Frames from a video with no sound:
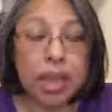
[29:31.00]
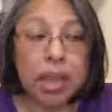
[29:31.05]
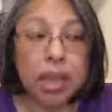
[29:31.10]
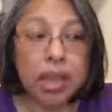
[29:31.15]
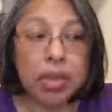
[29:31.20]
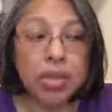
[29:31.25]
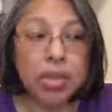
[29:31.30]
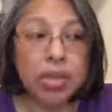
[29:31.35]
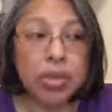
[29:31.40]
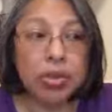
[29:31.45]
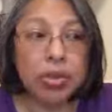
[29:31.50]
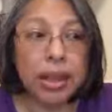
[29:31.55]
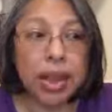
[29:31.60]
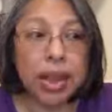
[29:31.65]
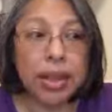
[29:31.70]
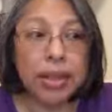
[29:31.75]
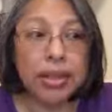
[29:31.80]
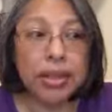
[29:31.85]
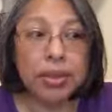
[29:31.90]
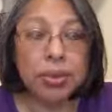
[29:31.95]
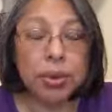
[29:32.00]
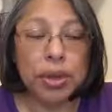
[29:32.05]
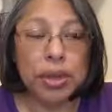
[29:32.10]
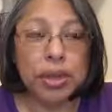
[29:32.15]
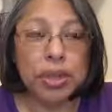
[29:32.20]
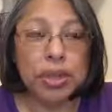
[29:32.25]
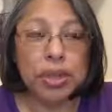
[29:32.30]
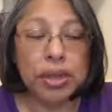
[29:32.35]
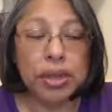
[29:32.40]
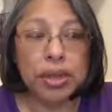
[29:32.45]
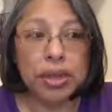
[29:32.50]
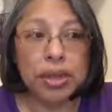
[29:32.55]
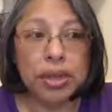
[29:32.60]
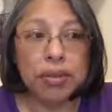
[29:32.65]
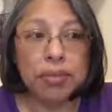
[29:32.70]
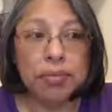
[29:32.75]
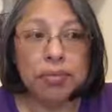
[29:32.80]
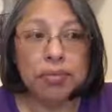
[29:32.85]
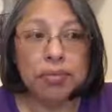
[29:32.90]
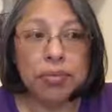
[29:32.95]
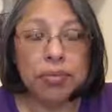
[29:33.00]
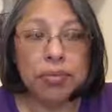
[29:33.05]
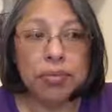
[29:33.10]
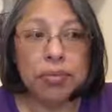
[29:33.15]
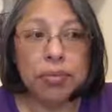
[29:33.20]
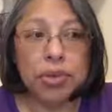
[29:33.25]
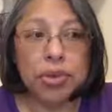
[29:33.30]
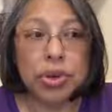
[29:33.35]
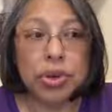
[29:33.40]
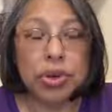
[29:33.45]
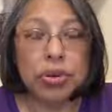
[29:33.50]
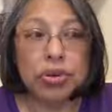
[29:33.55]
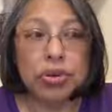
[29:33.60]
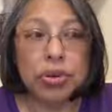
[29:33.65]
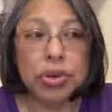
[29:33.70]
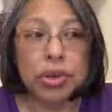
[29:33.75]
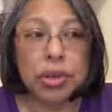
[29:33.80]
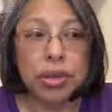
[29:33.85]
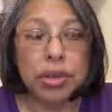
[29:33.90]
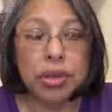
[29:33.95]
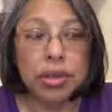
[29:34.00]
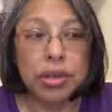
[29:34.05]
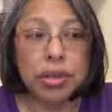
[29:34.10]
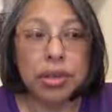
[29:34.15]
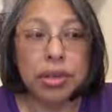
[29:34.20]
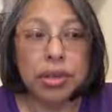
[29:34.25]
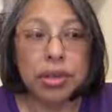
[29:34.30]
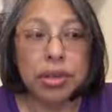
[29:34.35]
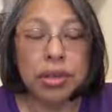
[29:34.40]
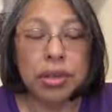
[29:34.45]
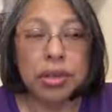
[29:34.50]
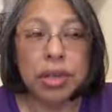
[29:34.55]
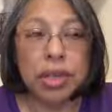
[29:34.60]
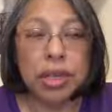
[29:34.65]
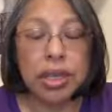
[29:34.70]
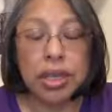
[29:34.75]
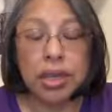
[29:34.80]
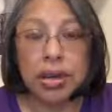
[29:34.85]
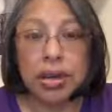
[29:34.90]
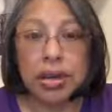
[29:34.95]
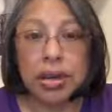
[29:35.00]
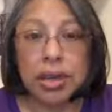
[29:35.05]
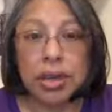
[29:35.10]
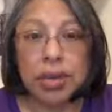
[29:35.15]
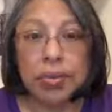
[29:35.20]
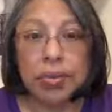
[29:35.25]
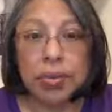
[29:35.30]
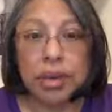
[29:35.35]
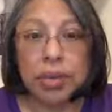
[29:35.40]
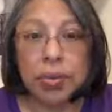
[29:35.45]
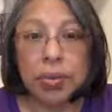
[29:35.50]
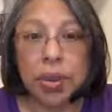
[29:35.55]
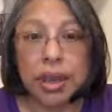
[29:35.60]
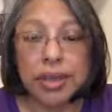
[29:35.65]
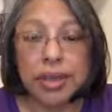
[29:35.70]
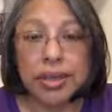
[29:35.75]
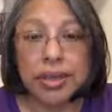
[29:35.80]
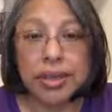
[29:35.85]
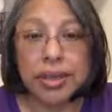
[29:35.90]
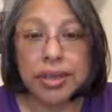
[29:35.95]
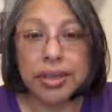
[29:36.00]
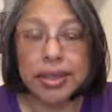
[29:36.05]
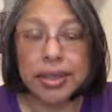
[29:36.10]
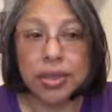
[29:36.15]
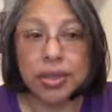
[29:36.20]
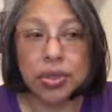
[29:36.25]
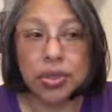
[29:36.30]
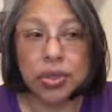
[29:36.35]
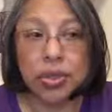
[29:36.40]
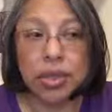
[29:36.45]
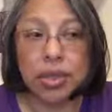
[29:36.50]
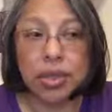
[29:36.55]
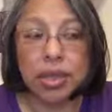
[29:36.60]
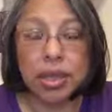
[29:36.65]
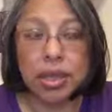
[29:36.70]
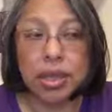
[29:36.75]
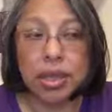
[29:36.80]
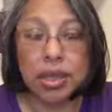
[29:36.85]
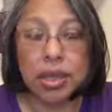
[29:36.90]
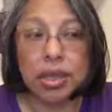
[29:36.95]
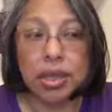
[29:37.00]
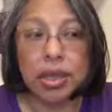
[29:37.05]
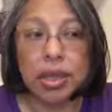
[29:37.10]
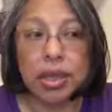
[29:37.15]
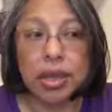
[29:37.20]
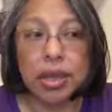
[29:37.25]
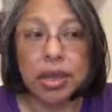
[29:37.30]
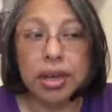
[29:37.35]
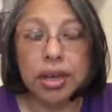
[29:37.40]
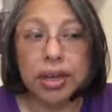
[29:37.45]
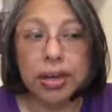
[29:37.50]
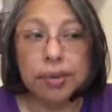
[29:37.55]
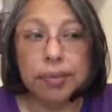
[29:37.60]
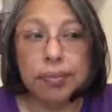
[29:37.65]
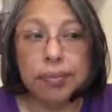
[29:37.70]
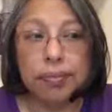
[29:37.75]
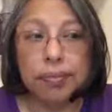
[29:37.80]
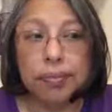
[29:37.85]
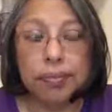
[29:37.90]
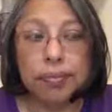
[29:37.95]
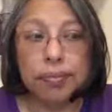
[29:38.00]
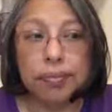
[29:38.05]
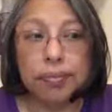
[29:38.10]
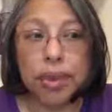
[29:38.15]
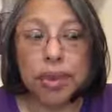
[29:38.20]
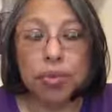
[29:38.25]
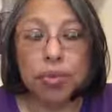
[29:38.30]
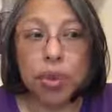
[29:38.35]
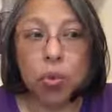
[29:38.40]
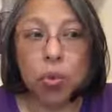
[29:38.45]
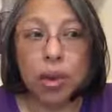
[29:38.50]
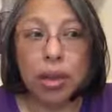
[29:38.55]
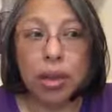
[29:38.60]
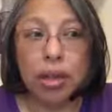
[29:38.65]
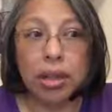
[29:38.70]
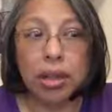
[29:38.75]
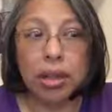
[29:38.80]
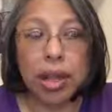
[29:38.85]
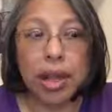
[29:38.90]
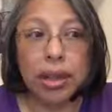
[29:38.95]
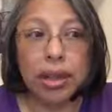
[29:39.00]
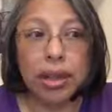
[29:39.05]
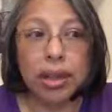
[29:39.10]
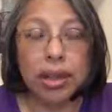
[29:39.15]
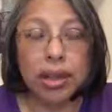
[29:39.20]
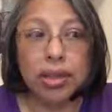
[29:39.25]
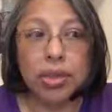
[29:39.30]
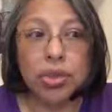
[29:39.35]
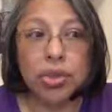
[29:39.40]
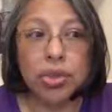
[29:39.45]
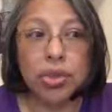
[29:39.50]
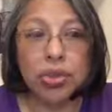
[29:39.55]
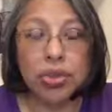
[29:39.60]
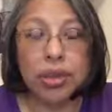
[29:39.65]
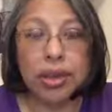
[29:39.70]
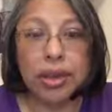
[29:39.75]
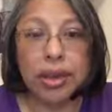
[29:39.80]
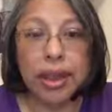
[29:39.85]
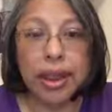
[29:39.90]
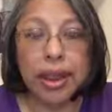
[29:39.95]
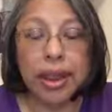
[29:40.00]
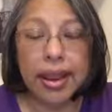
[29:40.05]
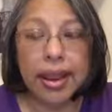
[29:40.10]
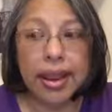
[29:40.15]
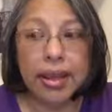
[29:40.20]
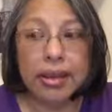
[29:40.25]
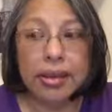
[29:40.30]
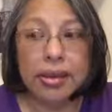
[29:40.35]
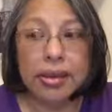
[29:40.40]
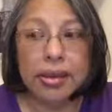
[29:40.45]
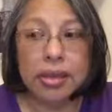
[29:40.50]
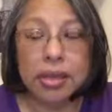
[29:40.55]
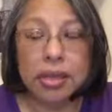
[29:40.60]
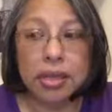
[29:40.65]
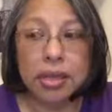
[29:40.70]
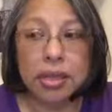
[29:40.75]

So that's what, noon here in the Midwest and the Central. That'd be 1 o'clock Eastern, and